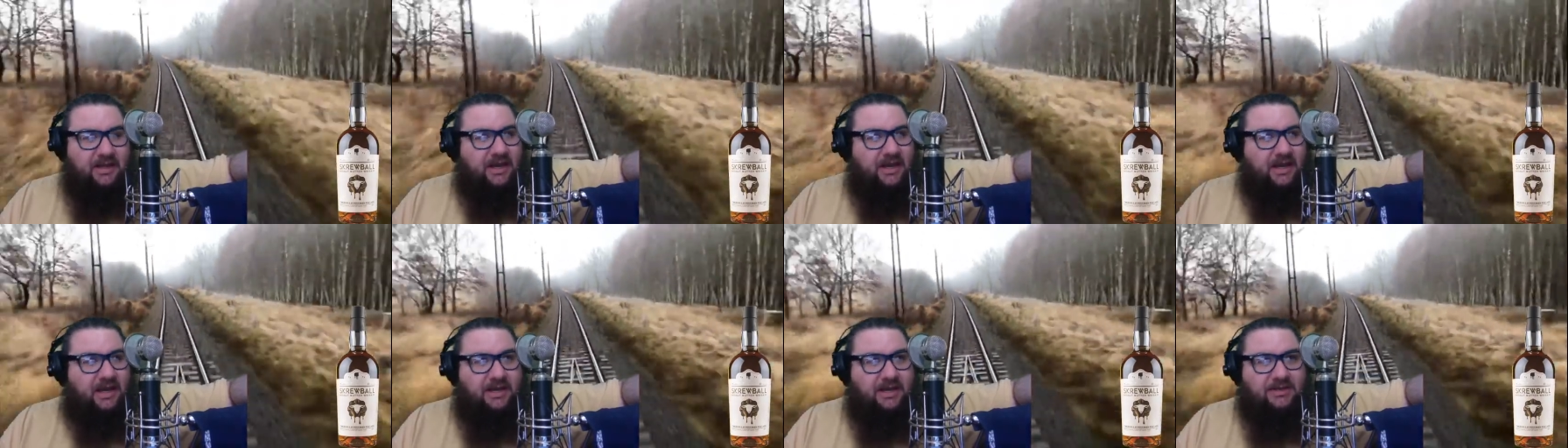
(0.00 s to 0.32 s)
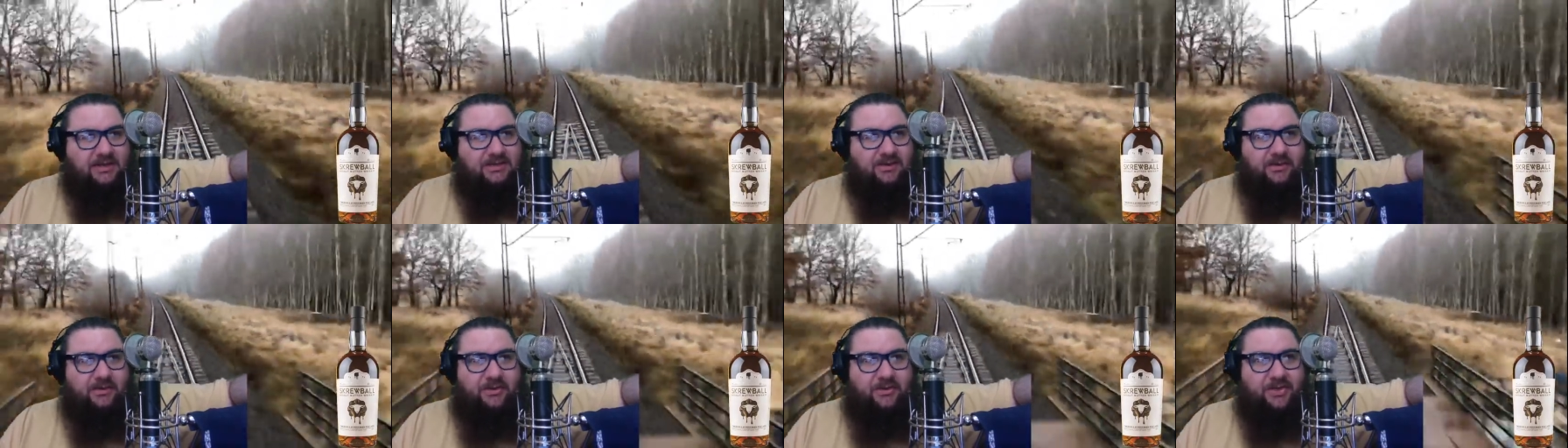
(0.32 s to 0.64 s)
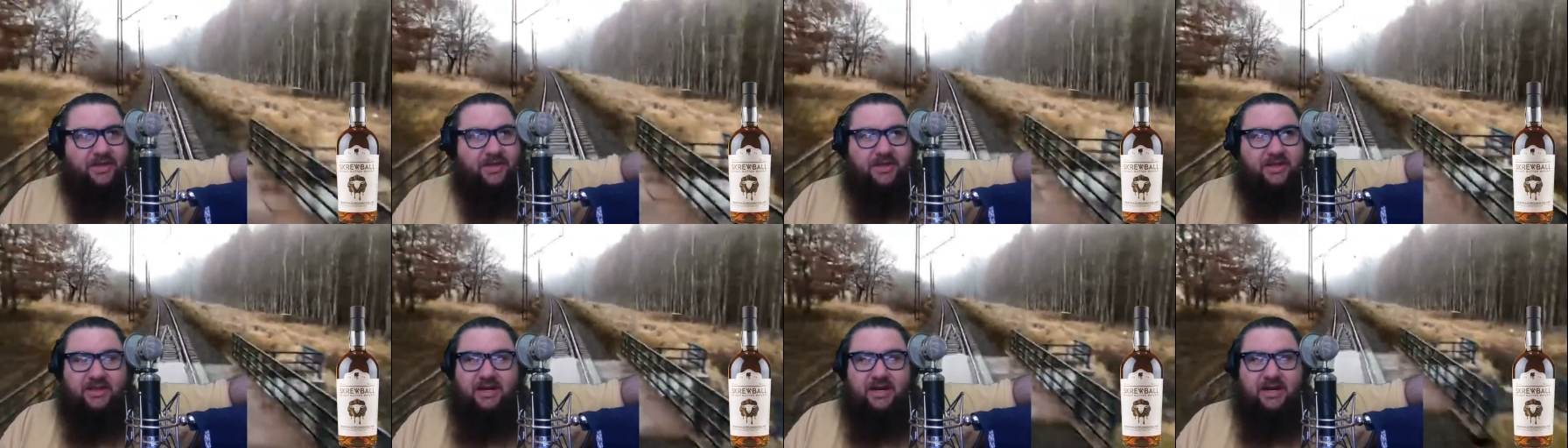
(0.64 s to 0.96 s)
I just don't
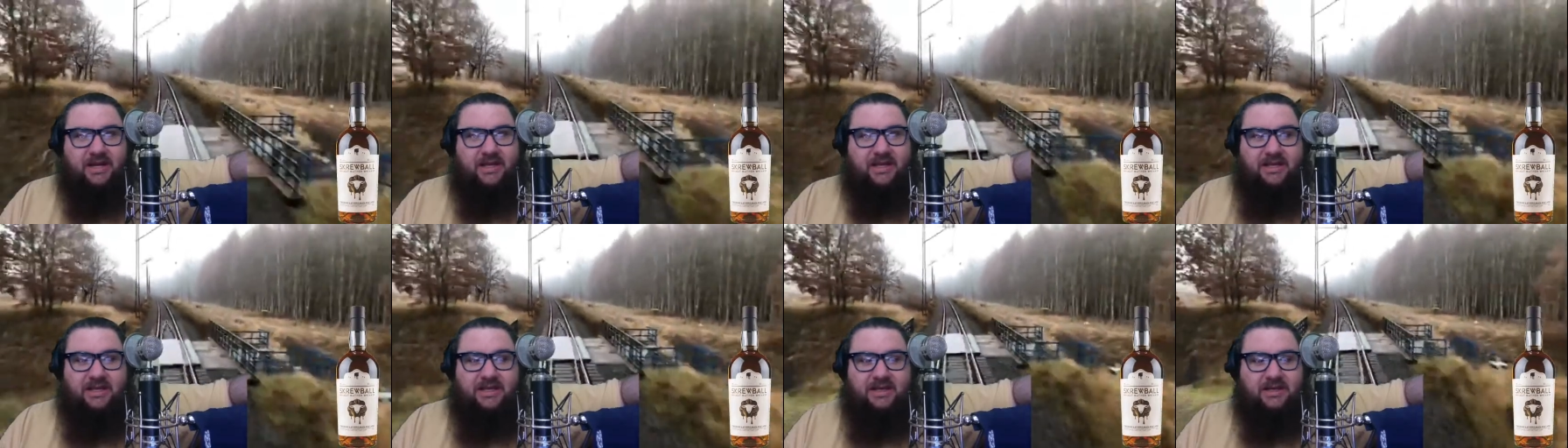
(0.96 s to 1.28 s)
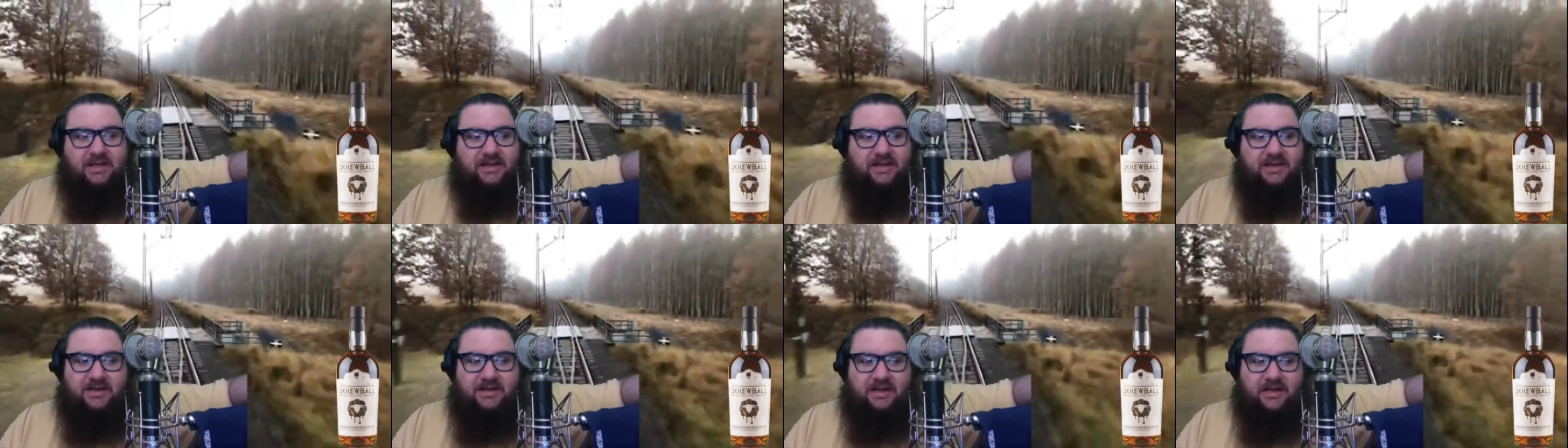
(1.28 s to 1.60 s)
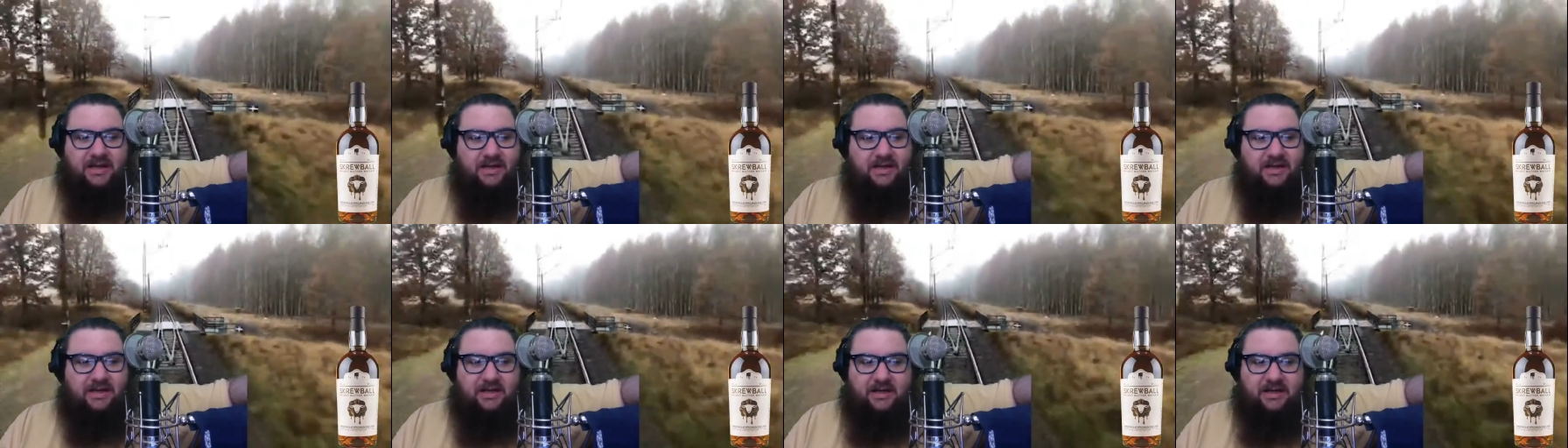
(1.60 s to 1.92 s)
think that I can
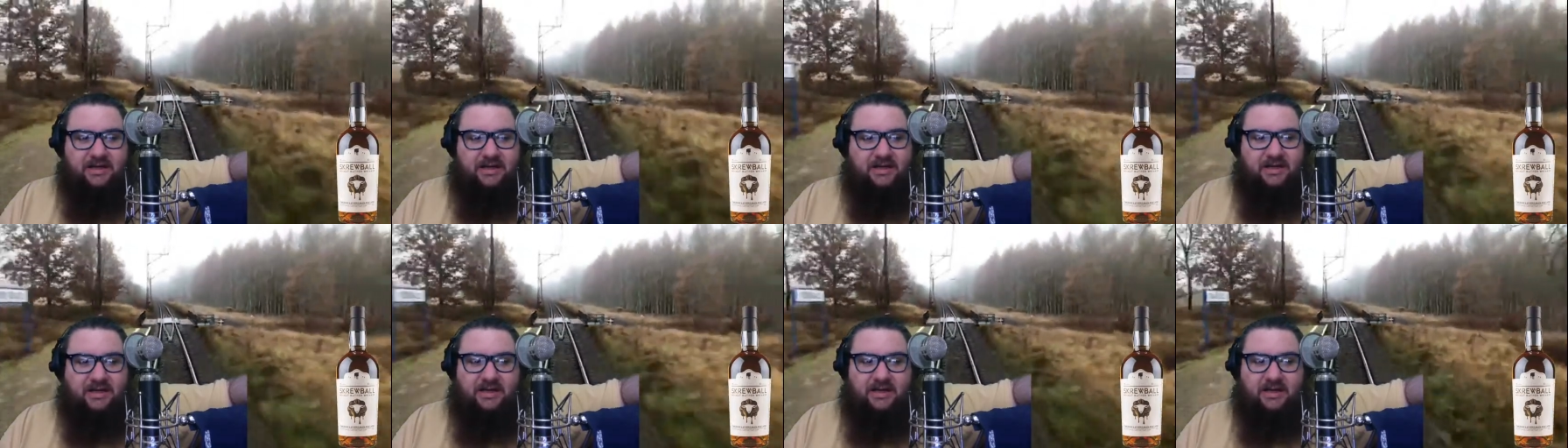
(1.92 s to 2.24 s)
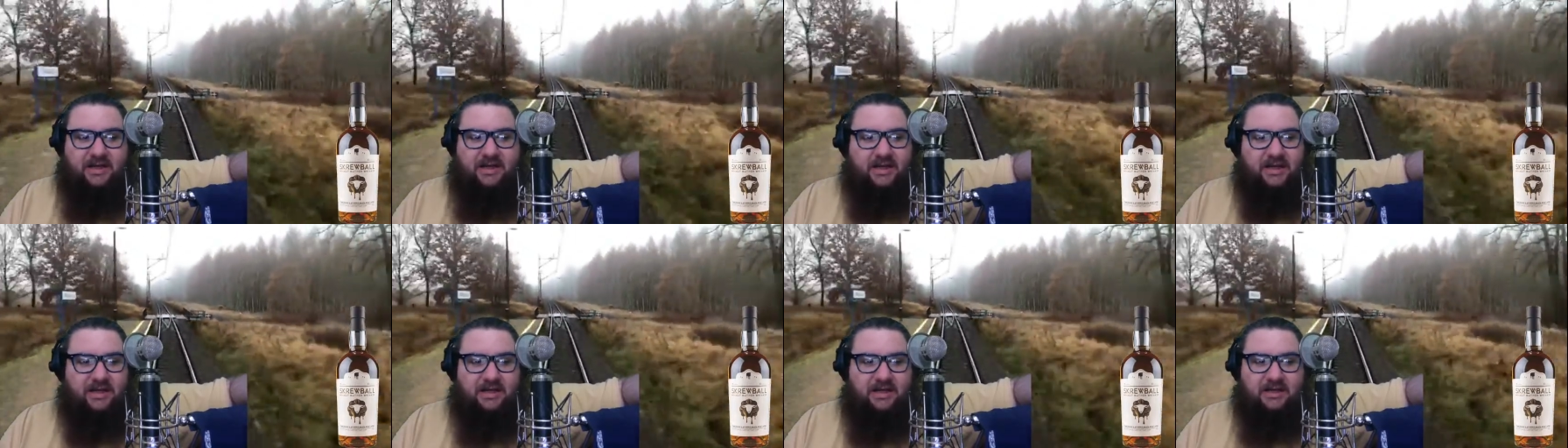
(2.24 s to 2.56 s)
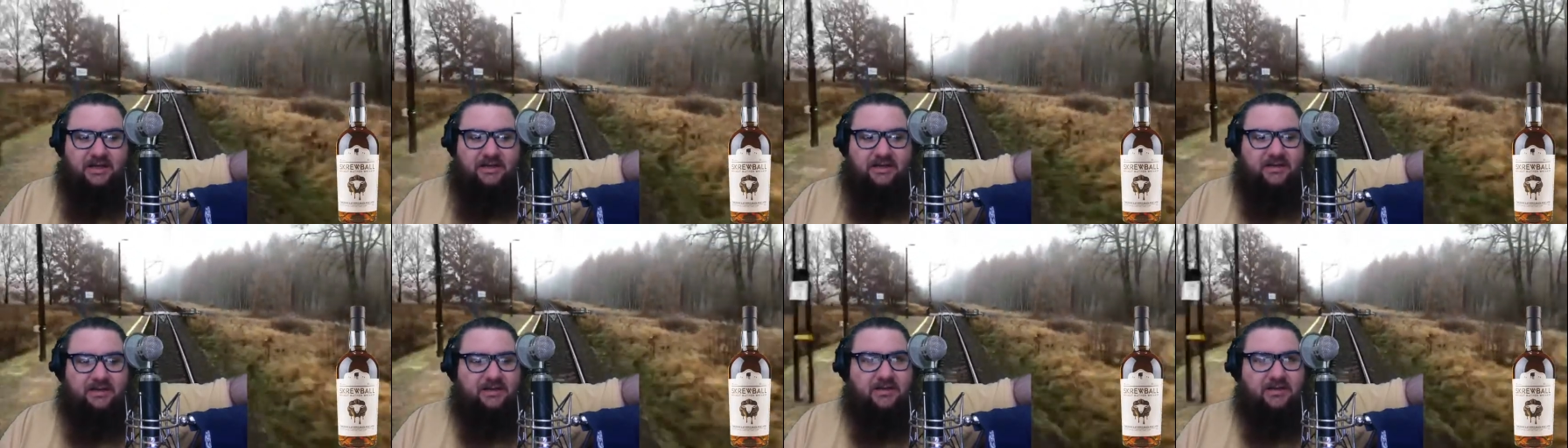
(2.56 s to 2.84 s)
hit that.